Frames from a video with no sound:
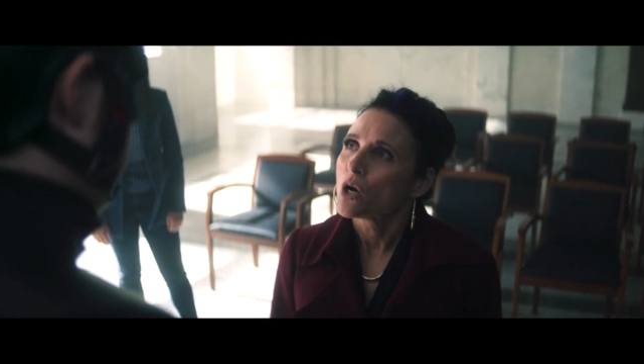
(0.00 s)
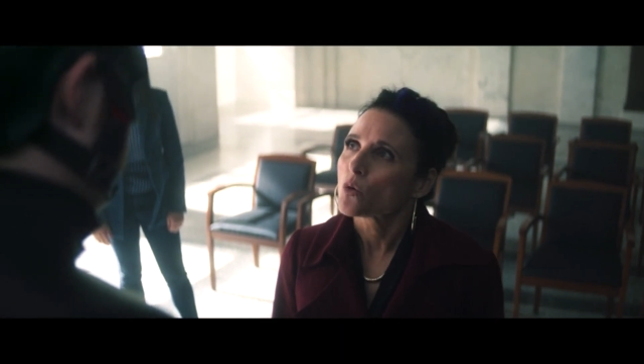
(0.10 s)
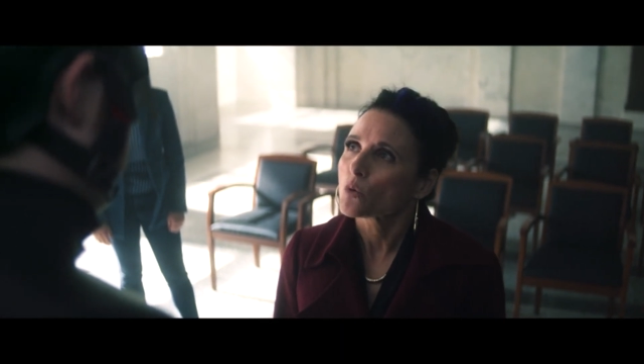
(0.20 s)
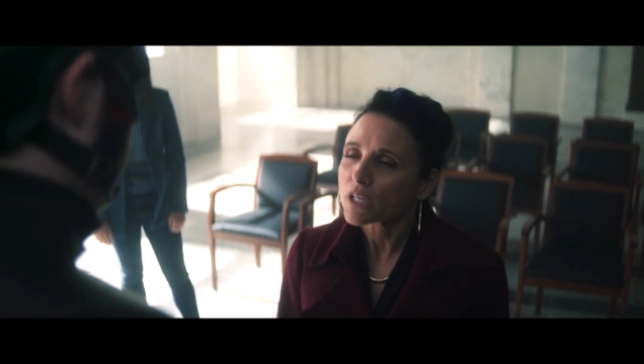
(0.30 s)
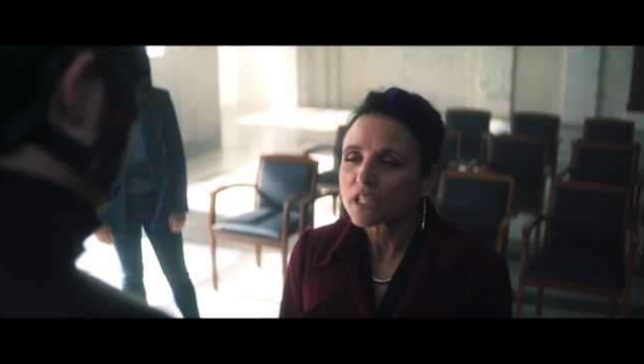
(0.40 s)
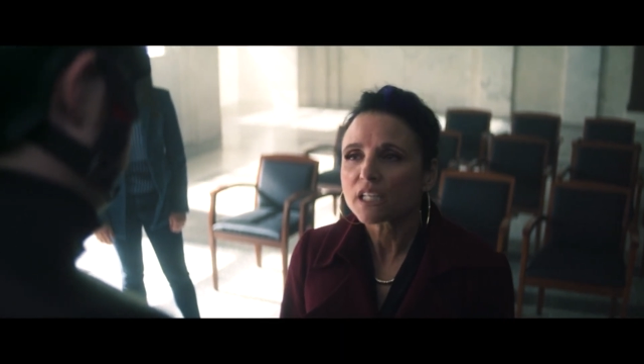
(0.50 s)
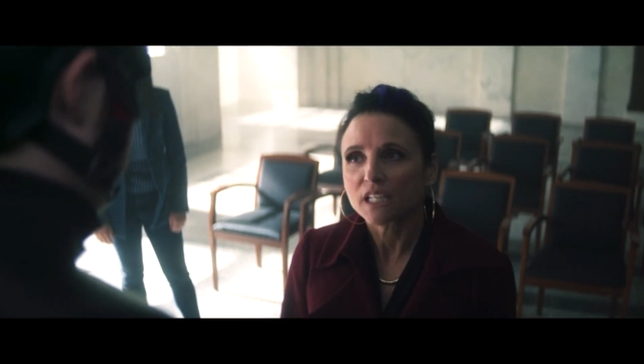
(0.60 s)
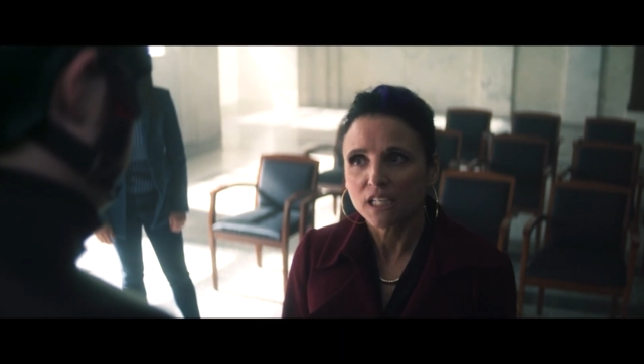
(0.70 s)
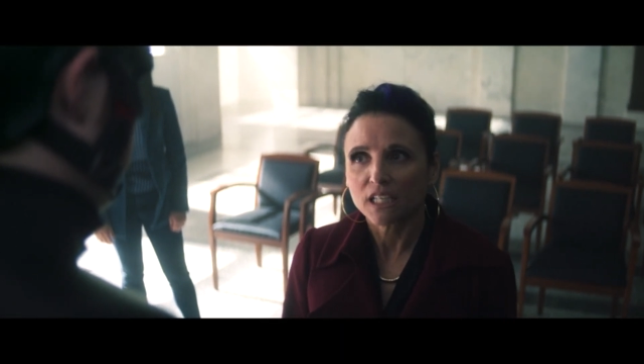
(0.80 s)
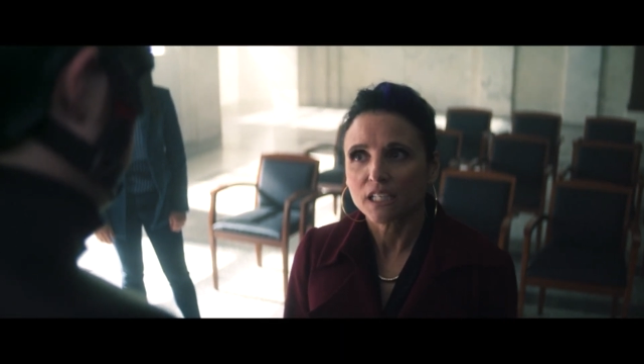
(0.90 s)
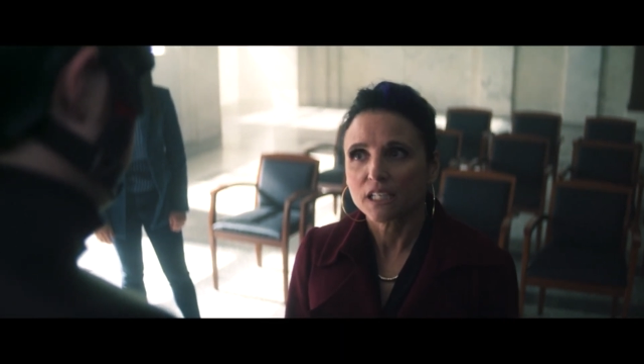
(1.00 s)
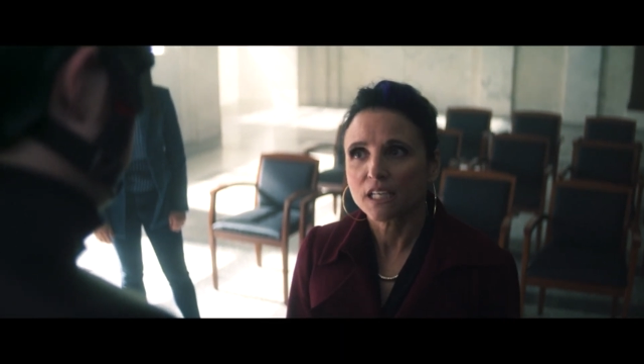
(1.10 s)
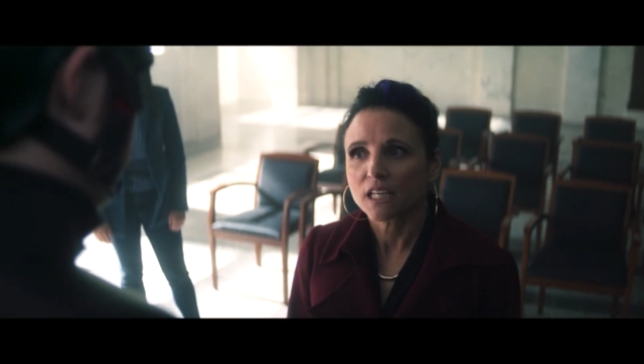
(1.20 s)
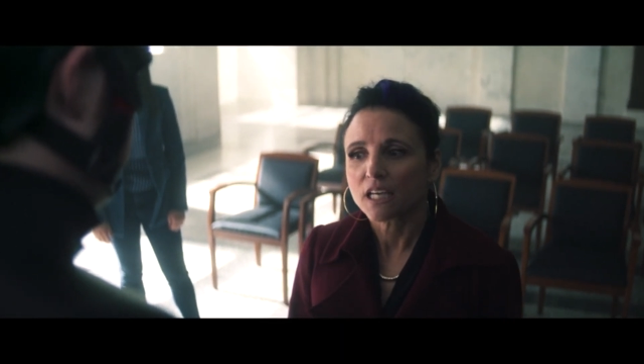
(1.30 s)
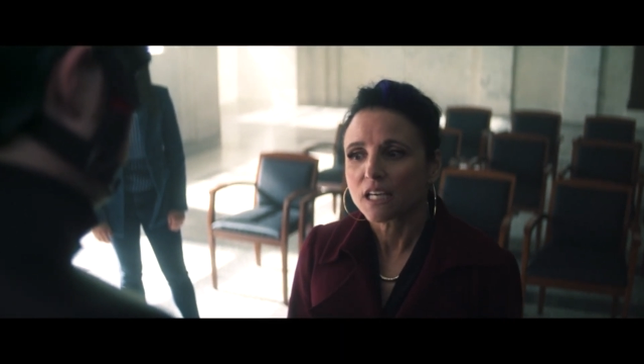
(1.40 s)
Walker is
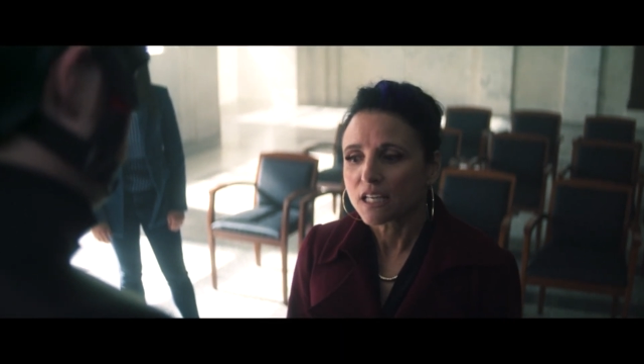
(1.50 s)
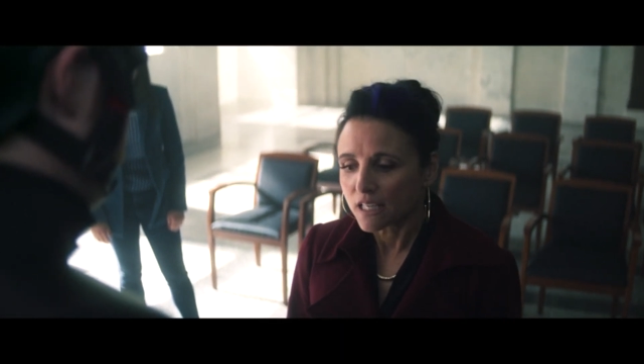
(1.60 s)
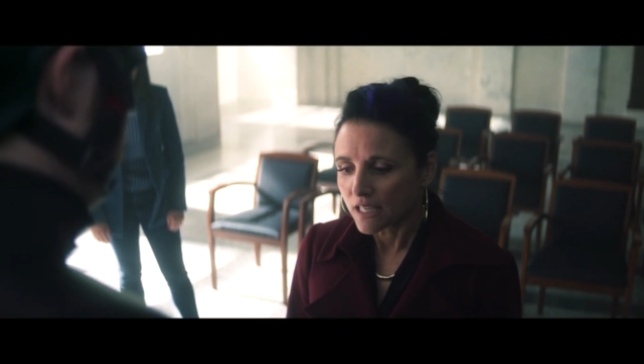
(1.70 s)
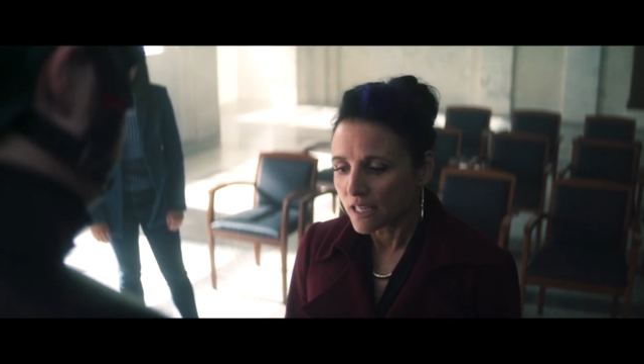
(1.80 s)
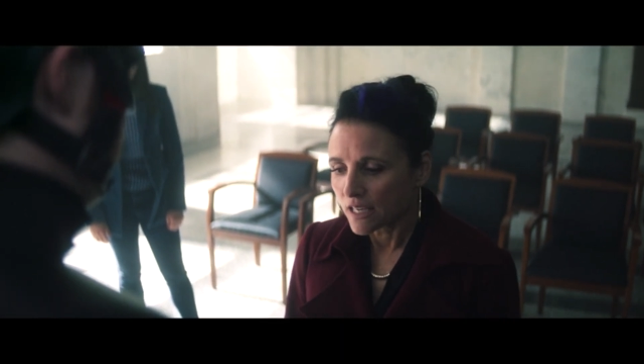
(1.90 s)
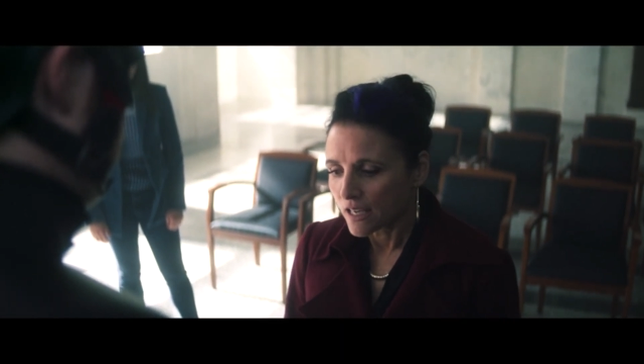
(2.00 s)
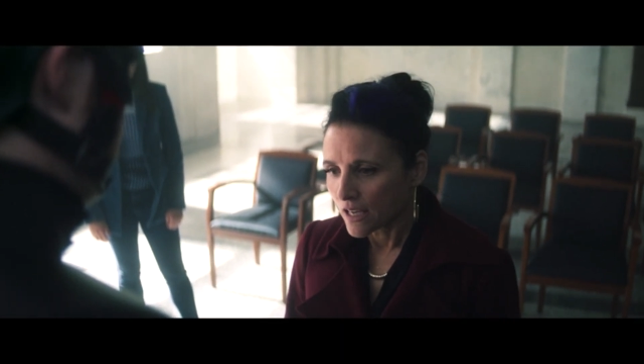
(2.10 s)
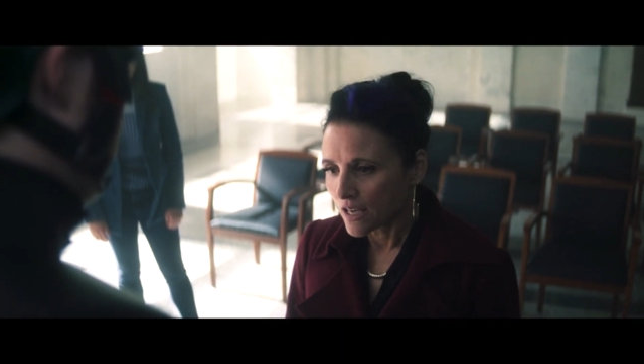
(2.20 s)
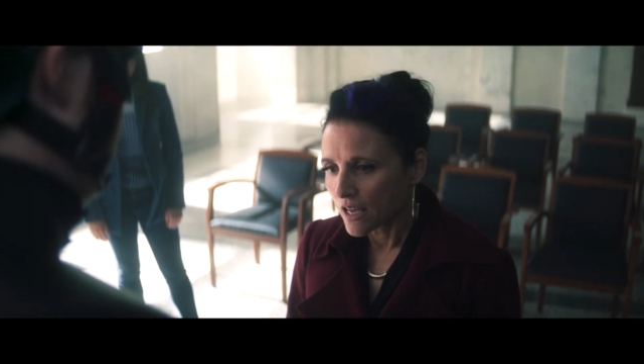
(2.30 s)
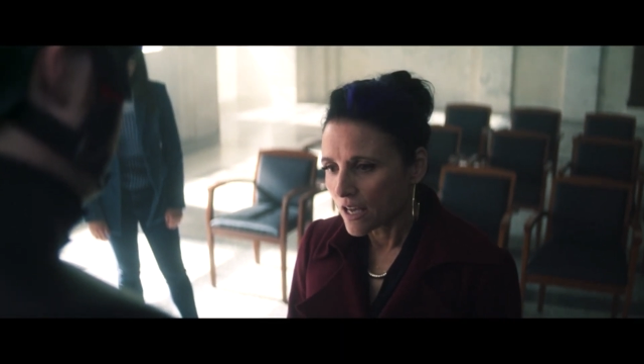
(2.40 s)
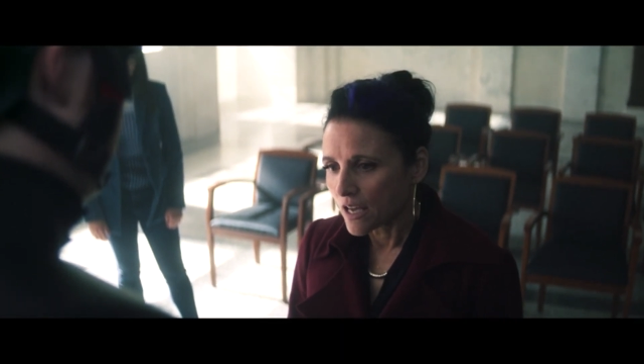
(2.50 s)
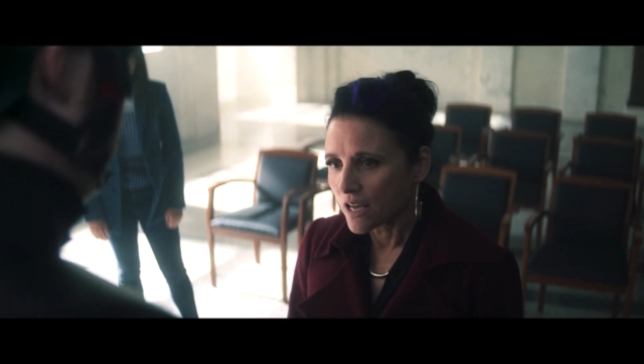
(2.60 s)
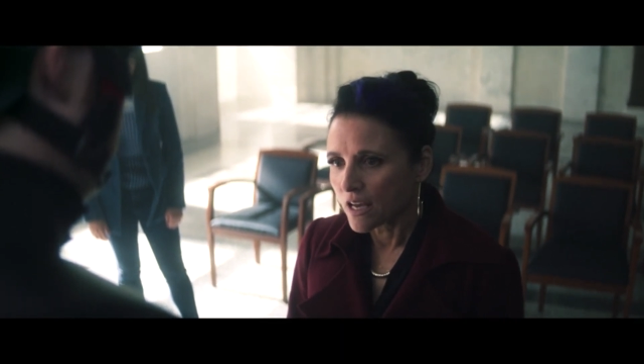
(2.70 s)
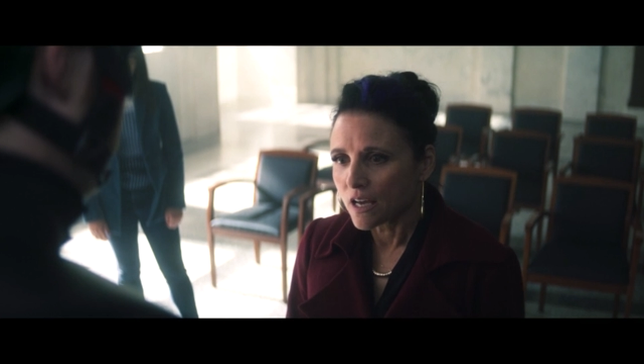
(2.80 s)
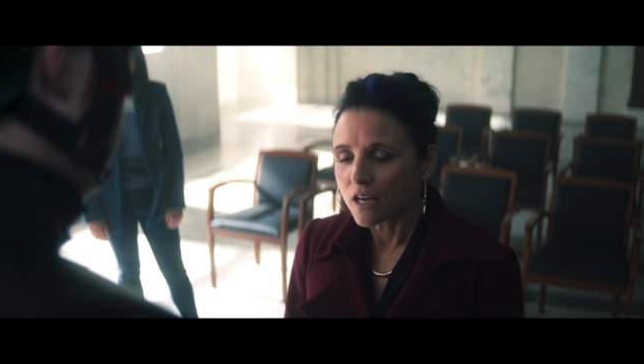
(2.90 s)
essentially, for most of the show, a
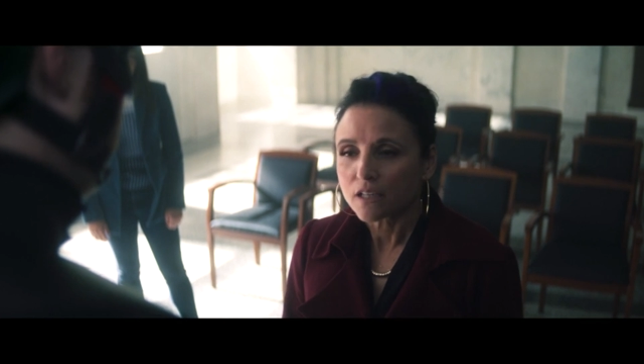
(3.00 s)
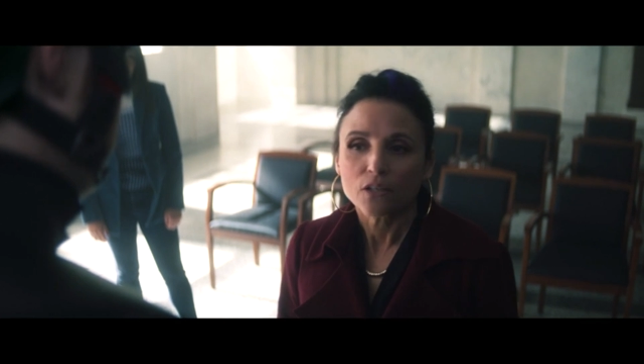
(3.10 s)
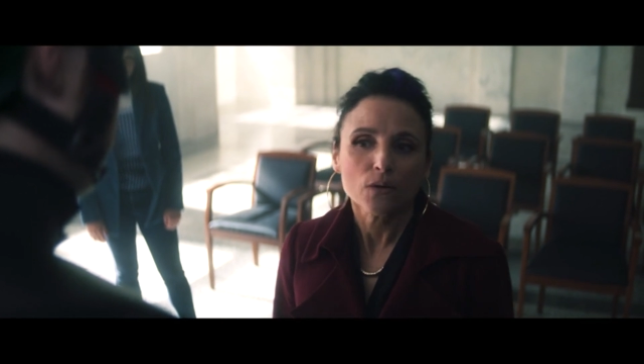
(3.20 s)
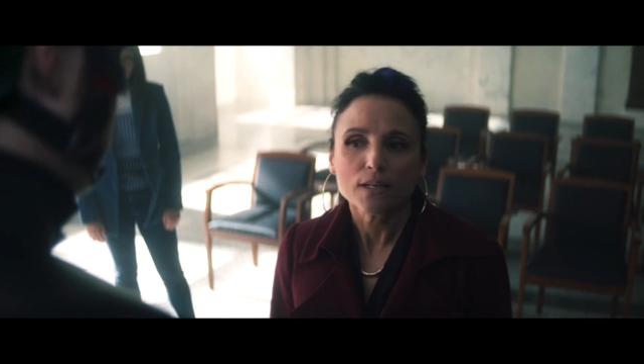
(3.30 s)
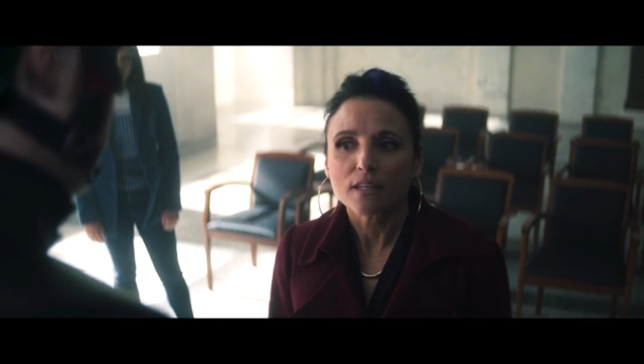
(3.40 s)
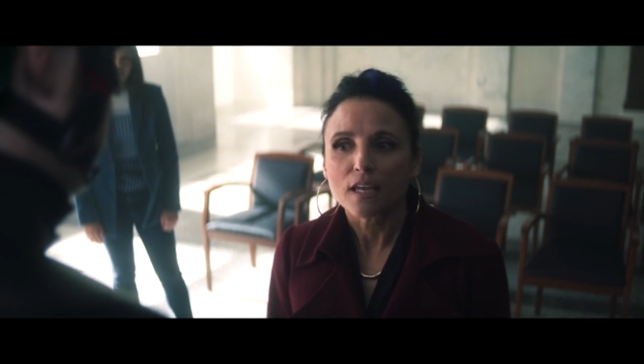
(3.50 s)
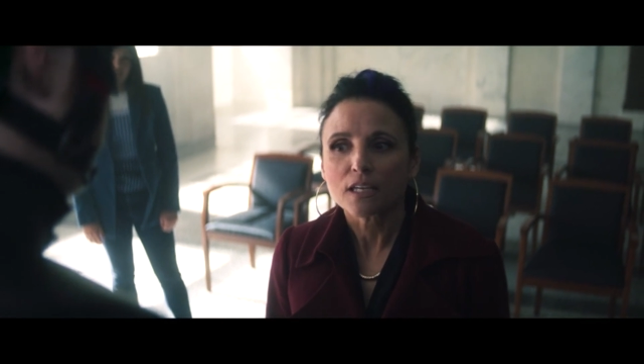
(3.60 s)
surrogate for the ideals